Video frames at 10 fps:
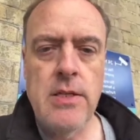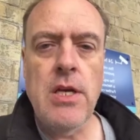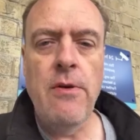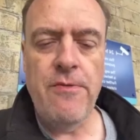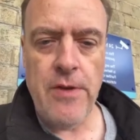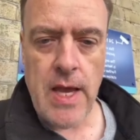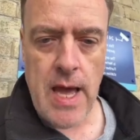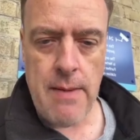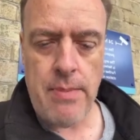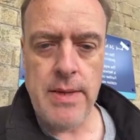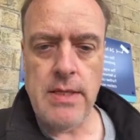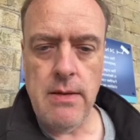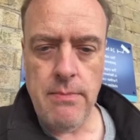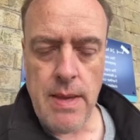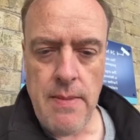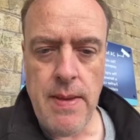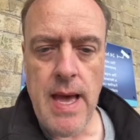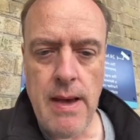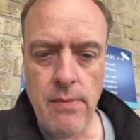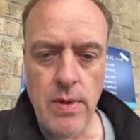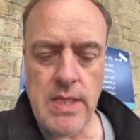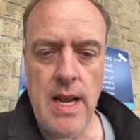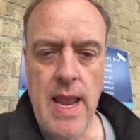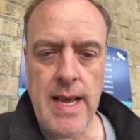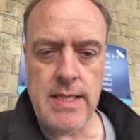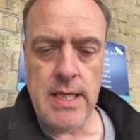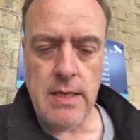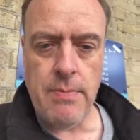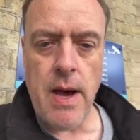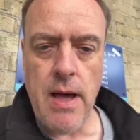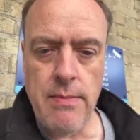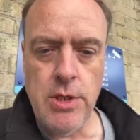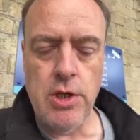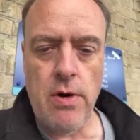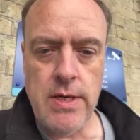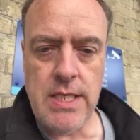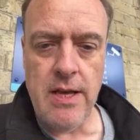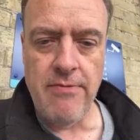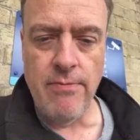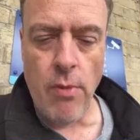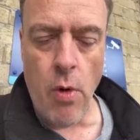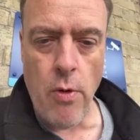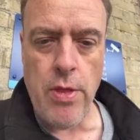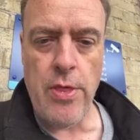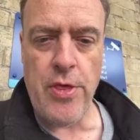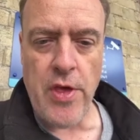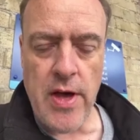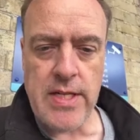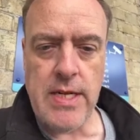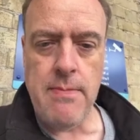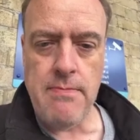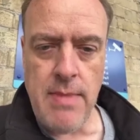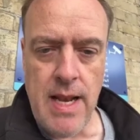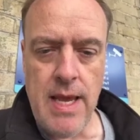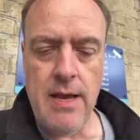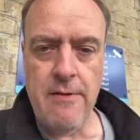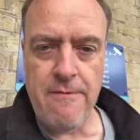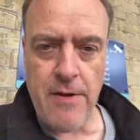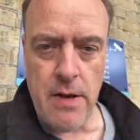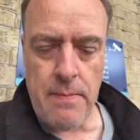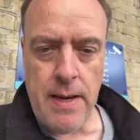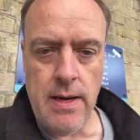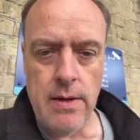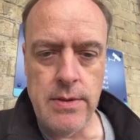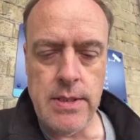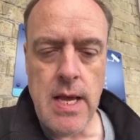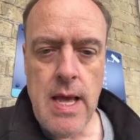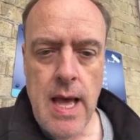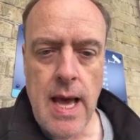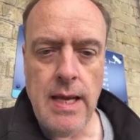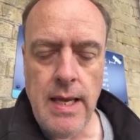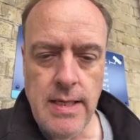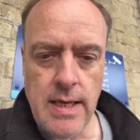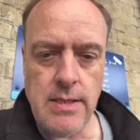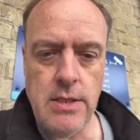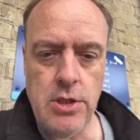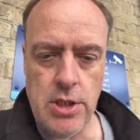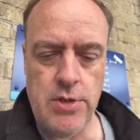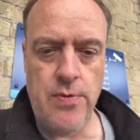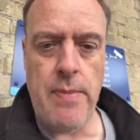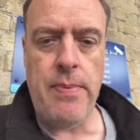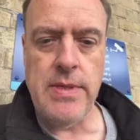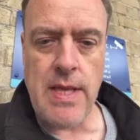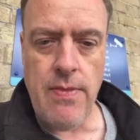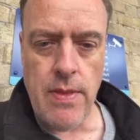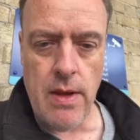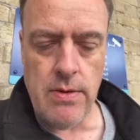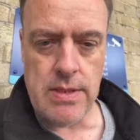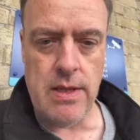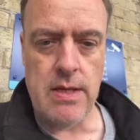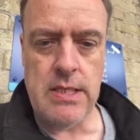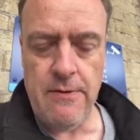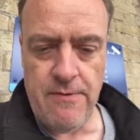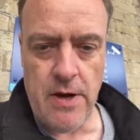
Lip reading: don't forget President Pbbm was elected by a majority of more than 30 million Filipinos. And he doesn't just represent those 30